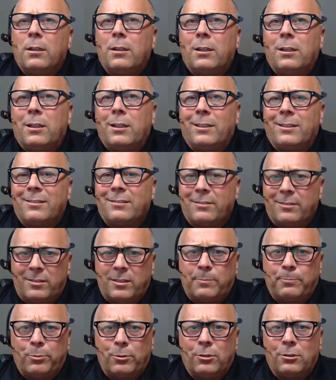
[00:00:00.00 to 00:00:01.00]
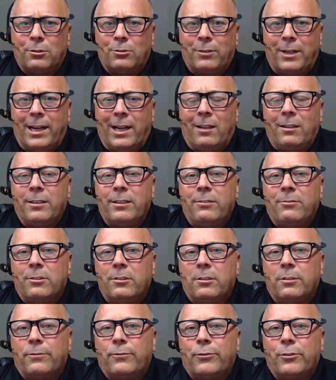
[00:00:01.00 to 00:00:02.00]
us to spur a rally in
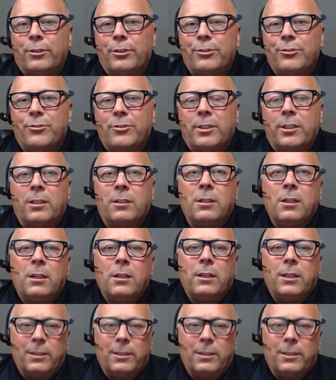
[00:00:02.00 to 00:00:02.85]
the deferreds there,